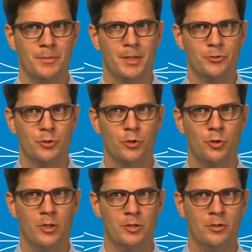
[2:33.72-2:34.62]

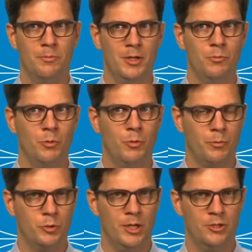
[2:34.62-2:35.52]
so-called on a minimum
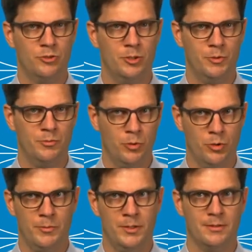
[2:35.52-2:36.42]
operational
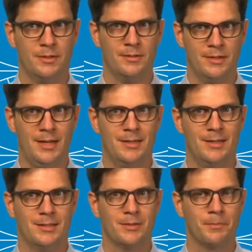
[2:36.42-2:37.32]
performance
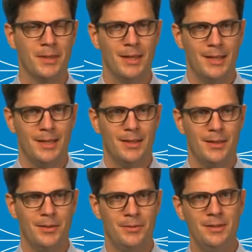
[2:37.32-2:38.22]
standard.
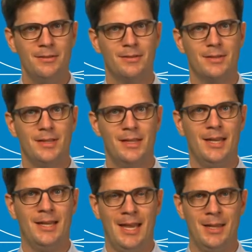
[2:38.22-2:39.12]
This
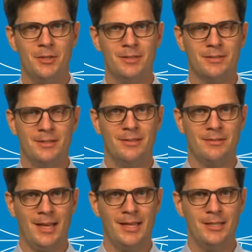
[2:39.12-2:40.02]
enables a
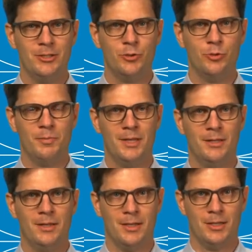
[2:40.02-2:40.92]
design to
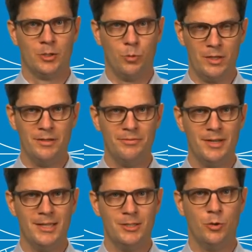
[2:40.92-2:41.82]
be
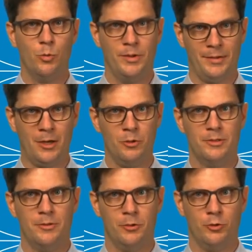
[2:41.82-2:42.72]
qualified
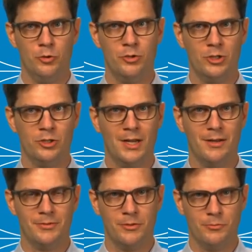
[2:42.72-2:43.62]
without the
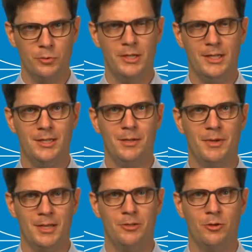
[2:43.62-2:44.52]
rotorcraft, fully
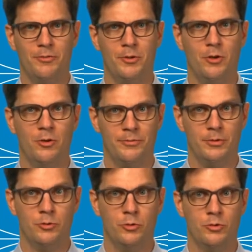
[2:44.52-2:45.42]
independent of the
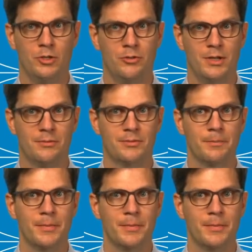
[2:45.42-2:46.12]
rotorcraft.